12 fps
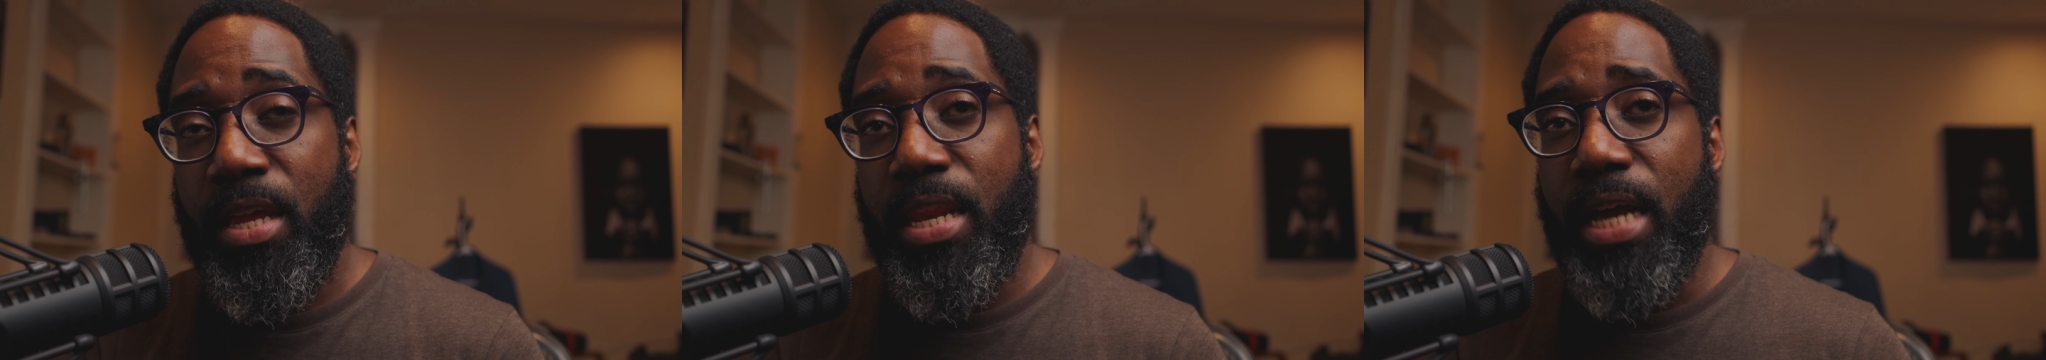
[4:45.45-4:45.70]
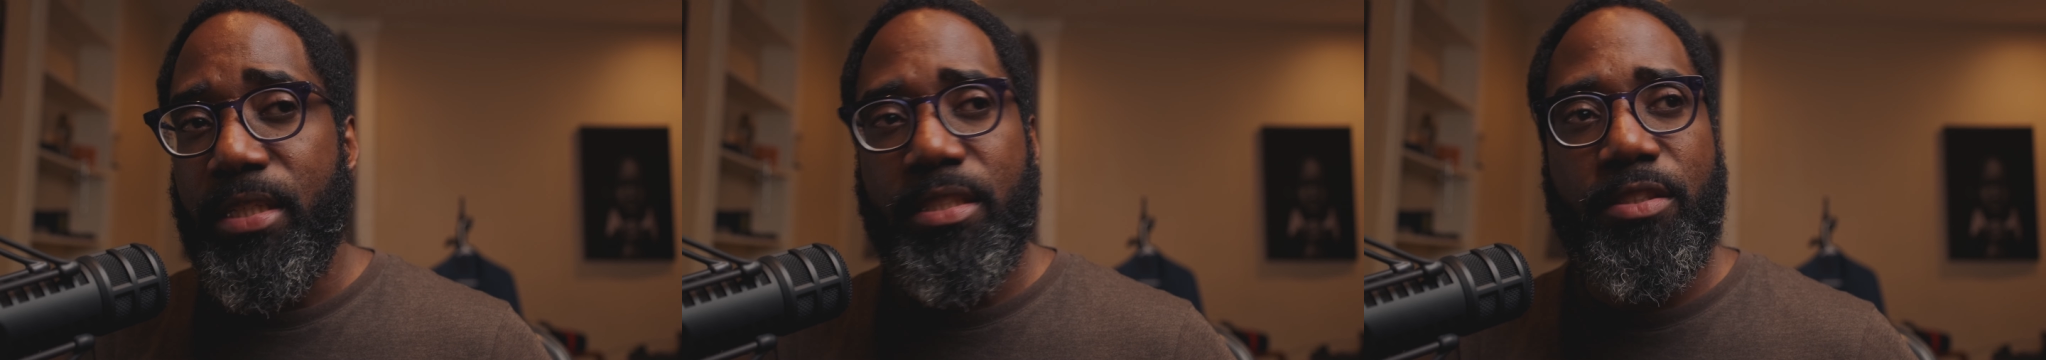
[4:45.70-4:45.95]

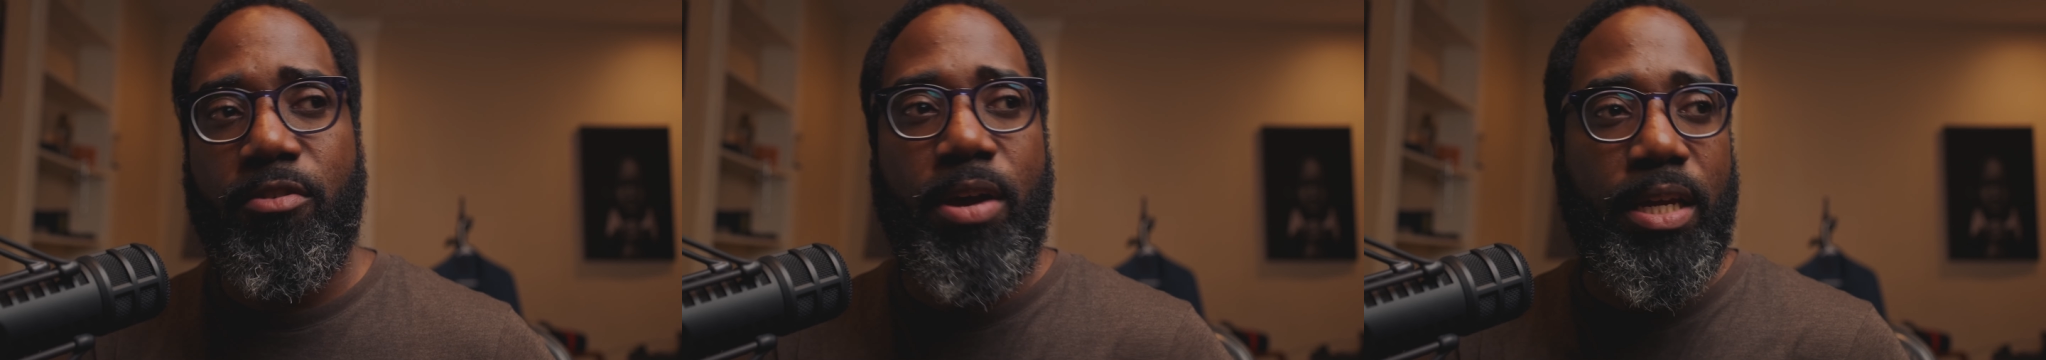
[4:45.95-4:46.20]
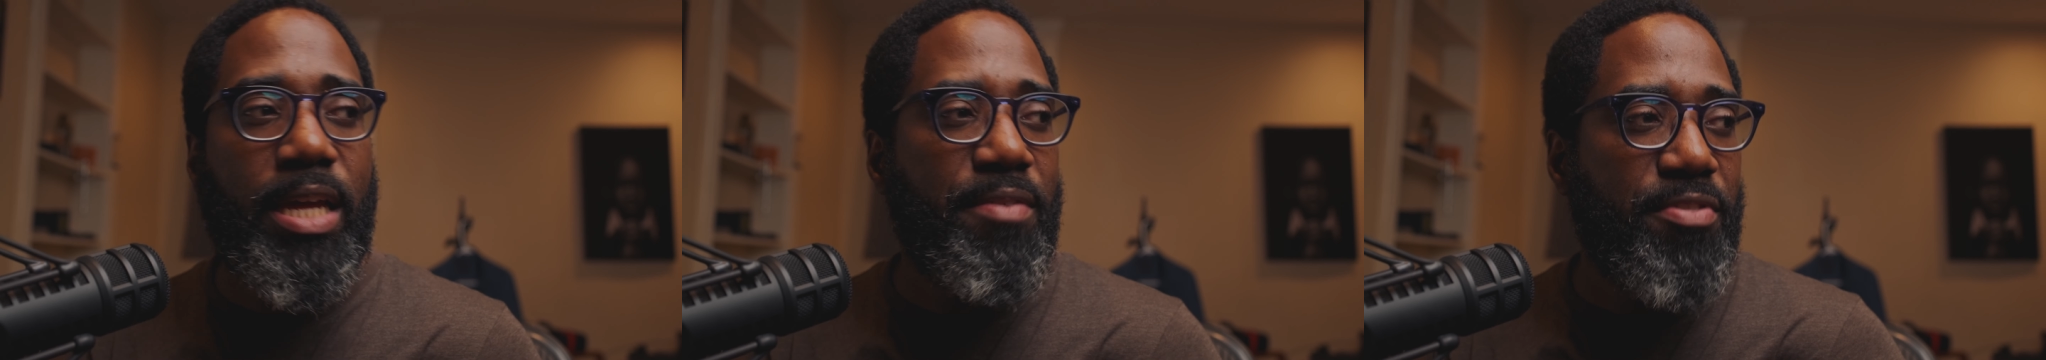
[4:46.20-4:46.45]
not just so
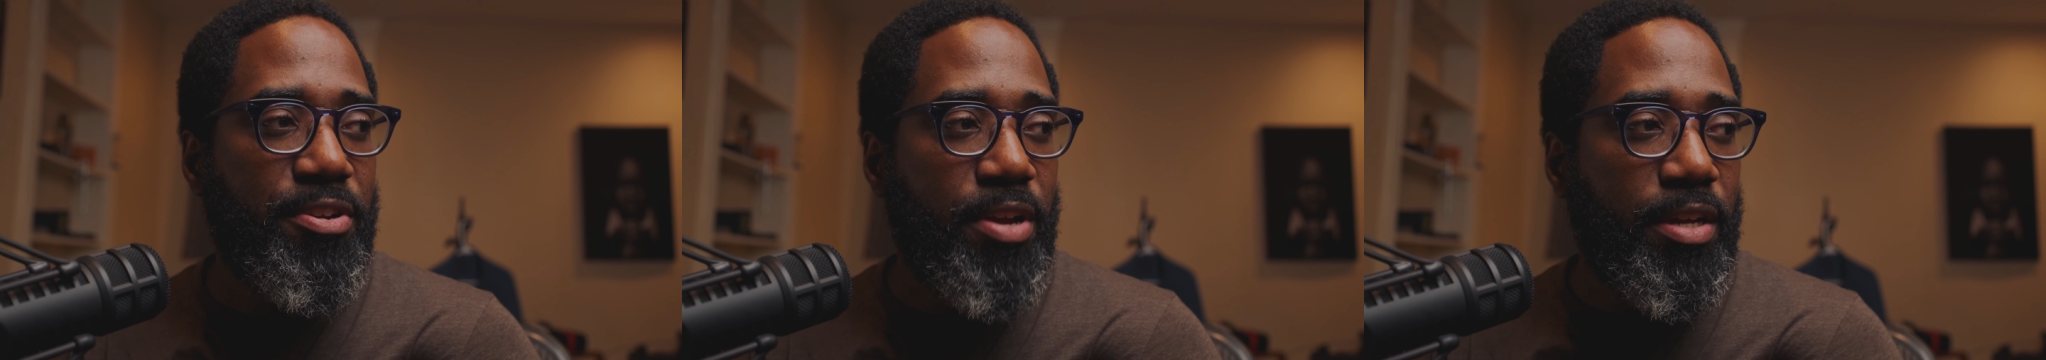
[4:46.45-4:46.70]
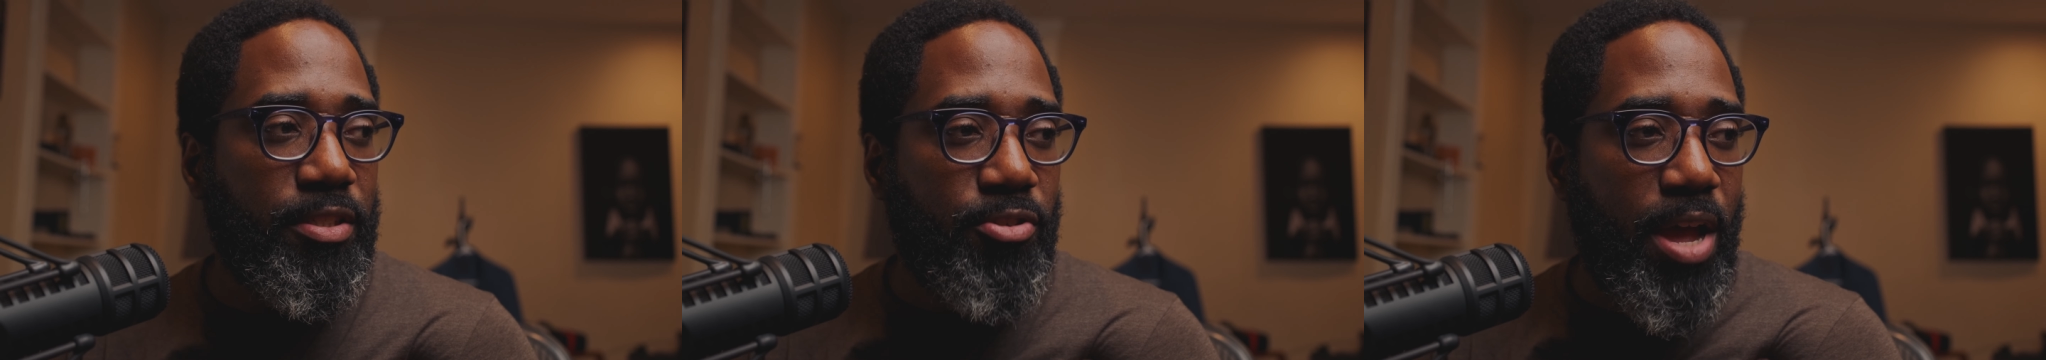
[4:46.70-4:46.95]
I can
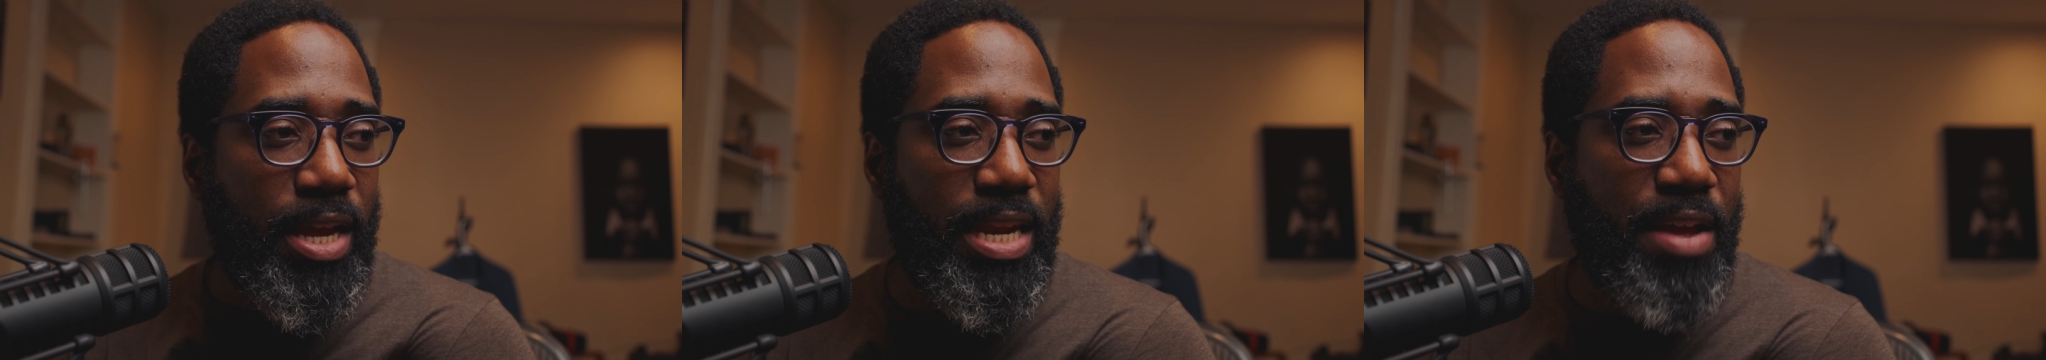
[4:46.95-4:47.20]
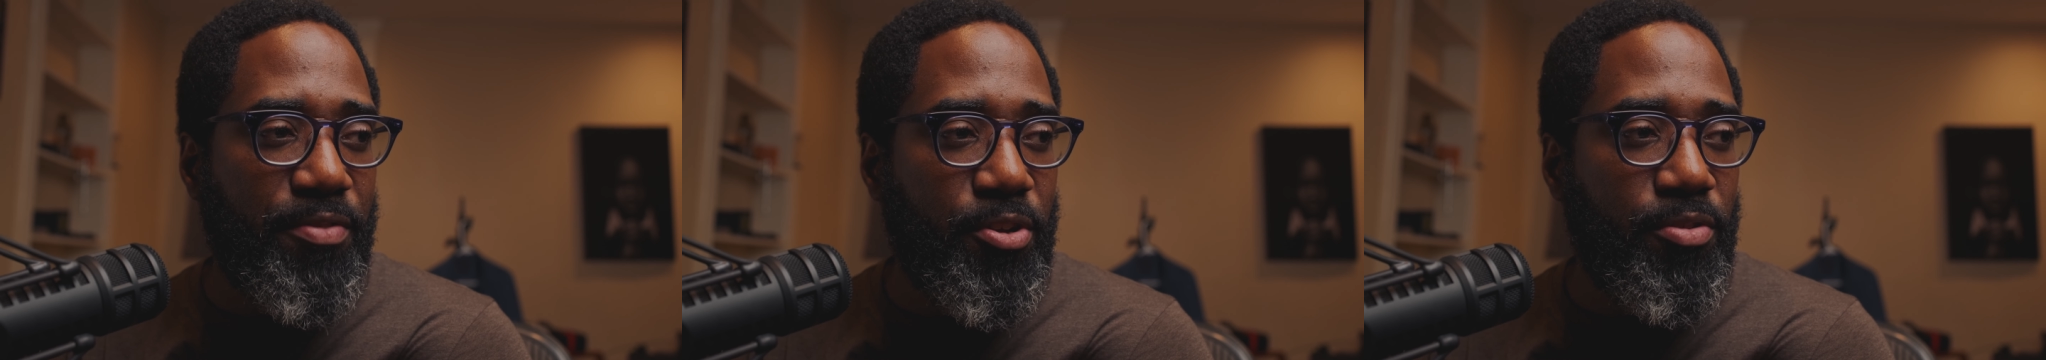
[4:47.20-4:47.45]

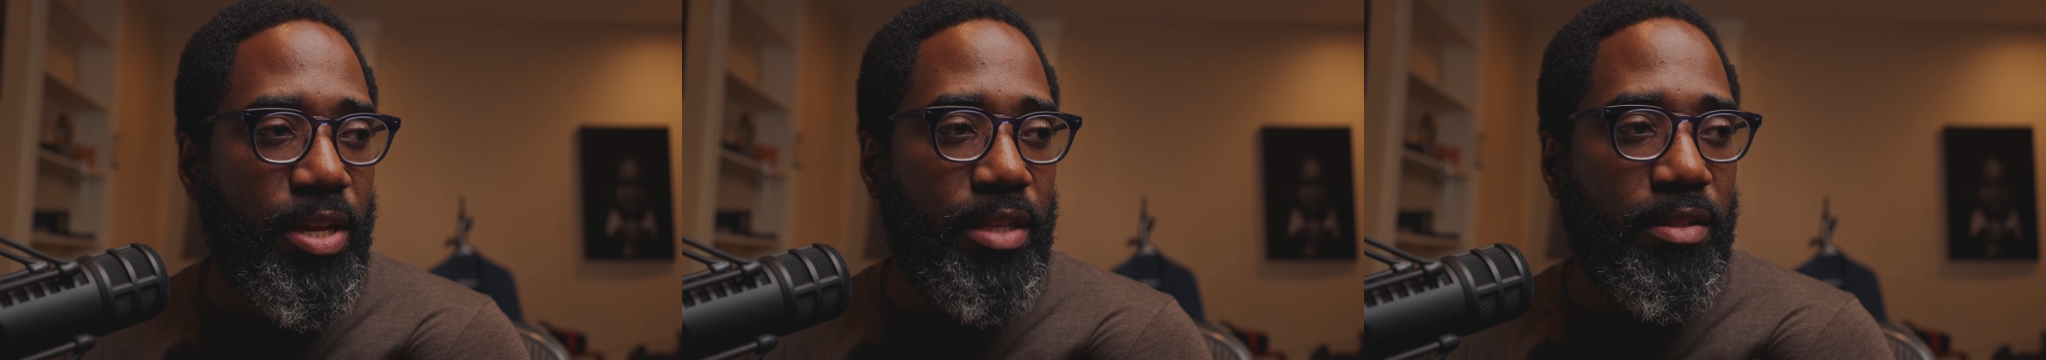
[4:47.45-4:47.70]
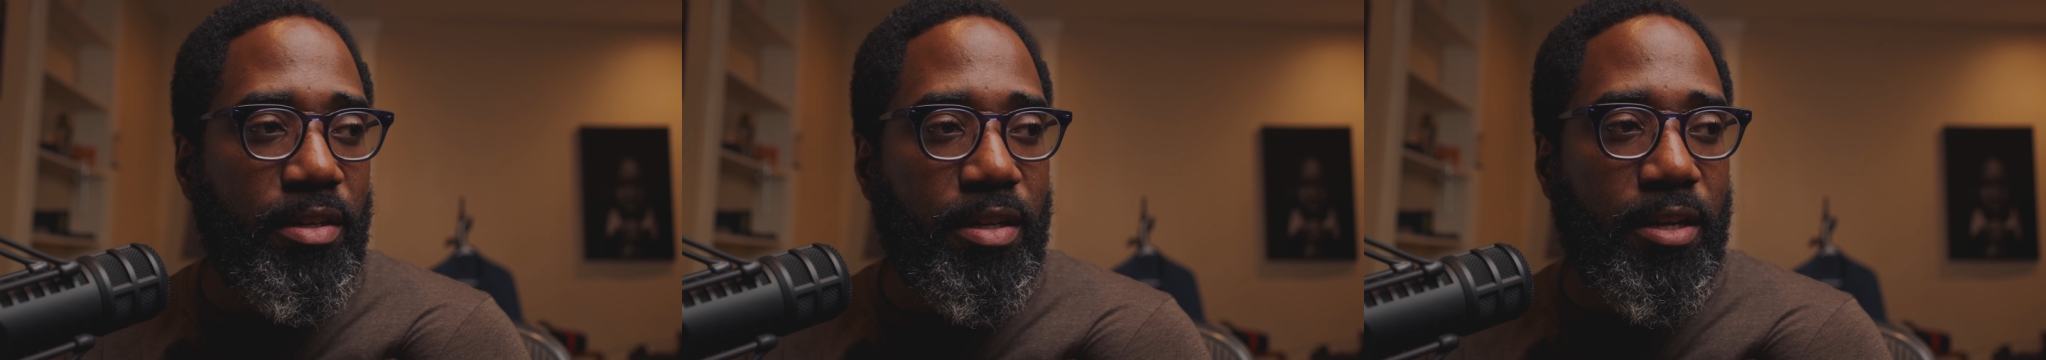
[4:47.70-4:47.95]
have a unique
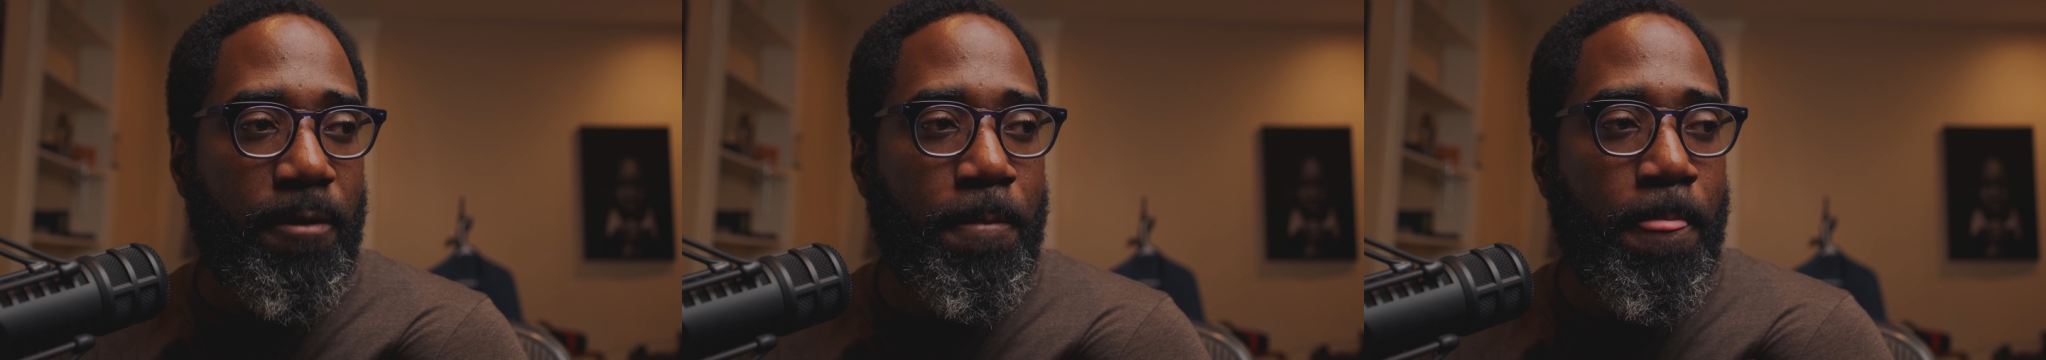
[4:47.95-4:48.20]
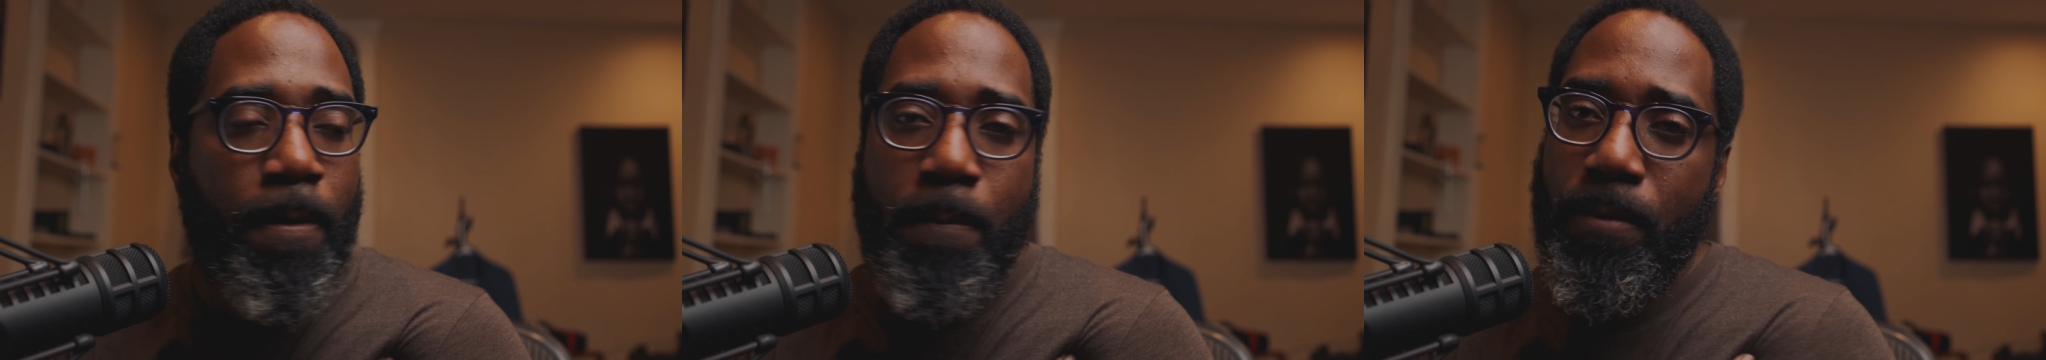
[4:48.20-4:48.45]
look,
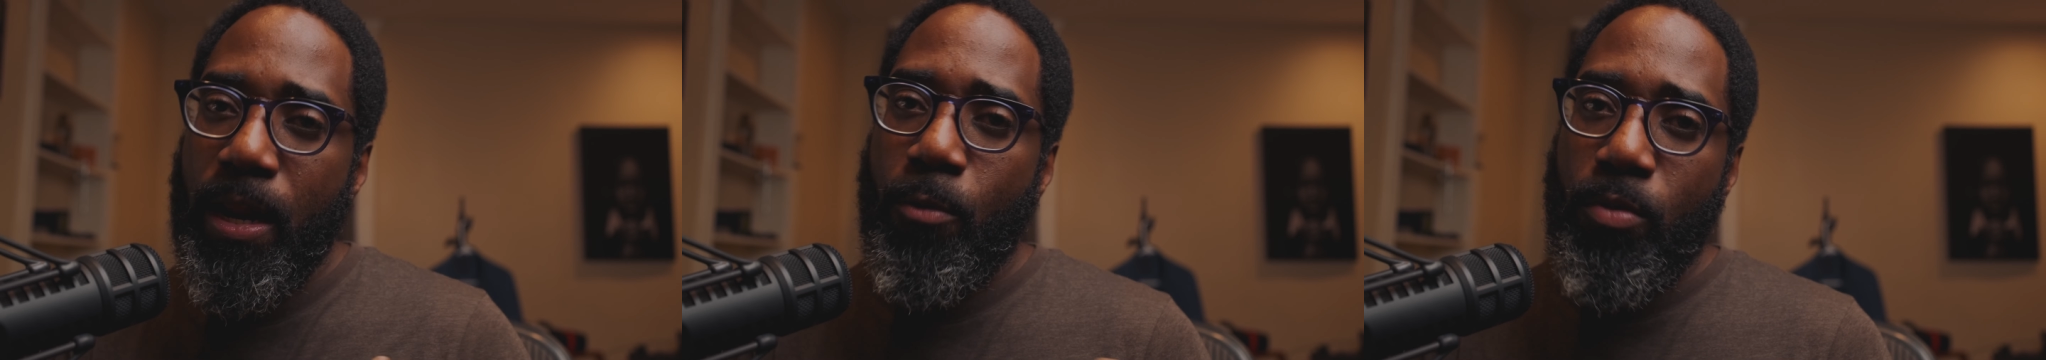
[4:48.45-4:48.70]
but